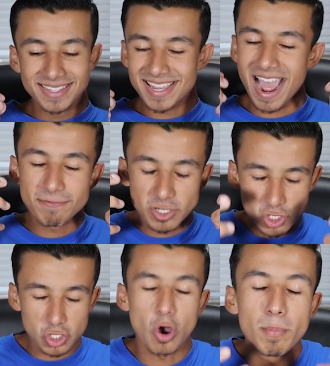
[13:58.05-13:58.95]
to have
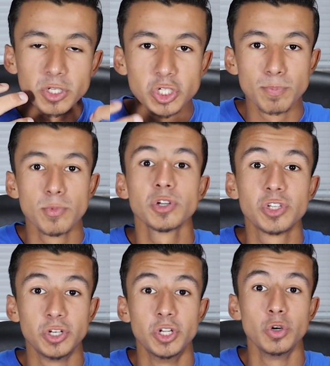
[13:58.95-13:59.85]
so much more
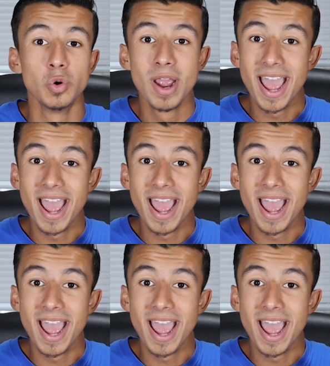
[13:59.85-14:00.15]
to do